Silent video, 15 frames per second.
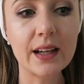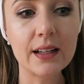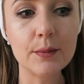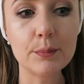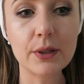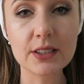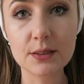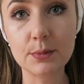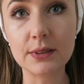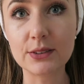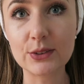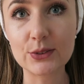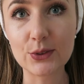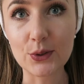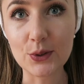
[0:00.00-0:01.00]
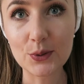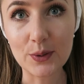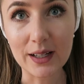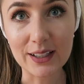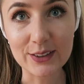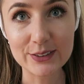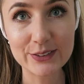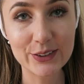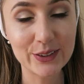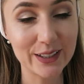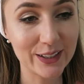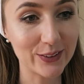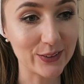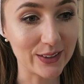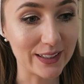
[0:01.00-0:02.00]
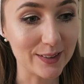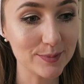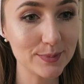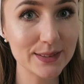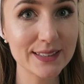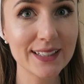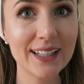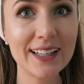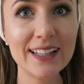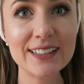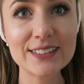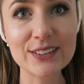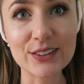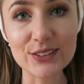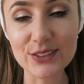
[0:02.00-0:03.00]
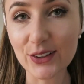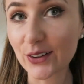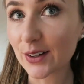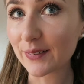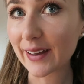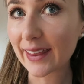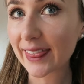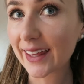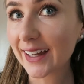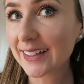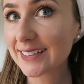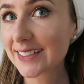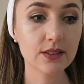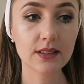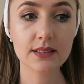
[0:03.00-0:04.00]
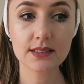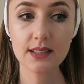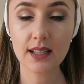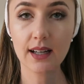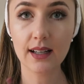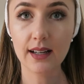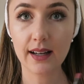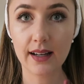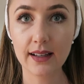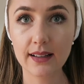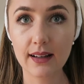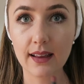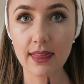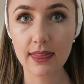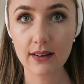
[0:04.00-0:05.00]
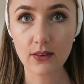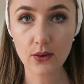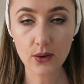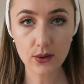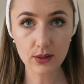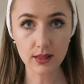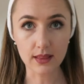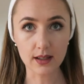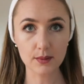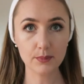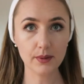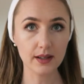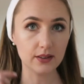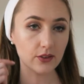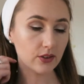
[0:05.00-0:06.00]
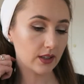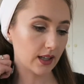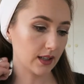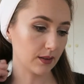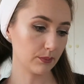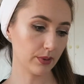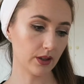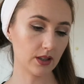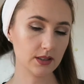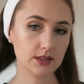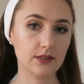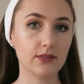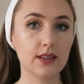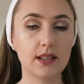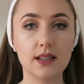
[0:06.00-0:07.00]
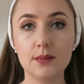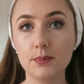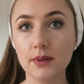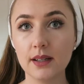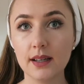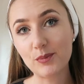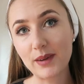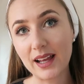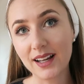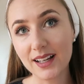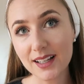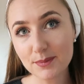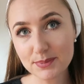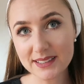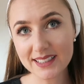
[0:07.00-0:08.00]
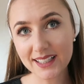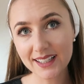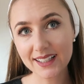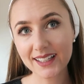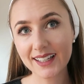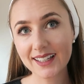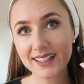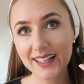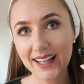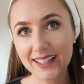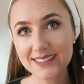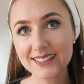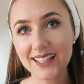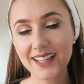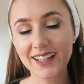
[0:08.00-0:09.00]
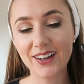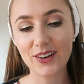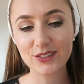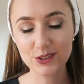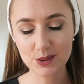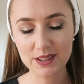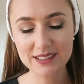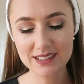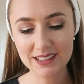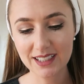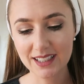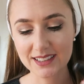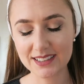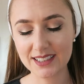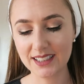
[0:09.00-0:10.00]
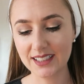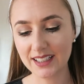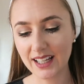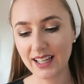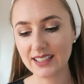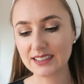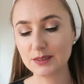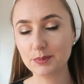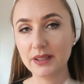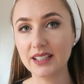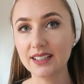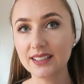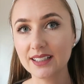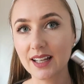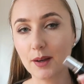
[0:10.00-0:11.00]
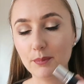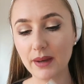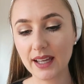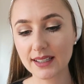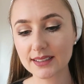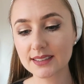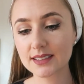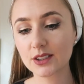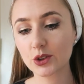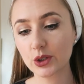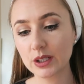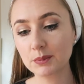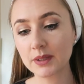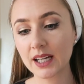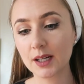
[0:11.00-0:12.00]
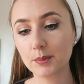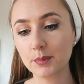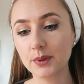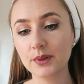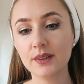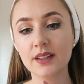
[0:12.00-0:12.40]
And impossible to talk while you're doing your lips. So sorry about that. As you can see, I line the whole lip. I don't line parts of the lip. my lipstick classic of 2019 has been MAC's Cream Cup.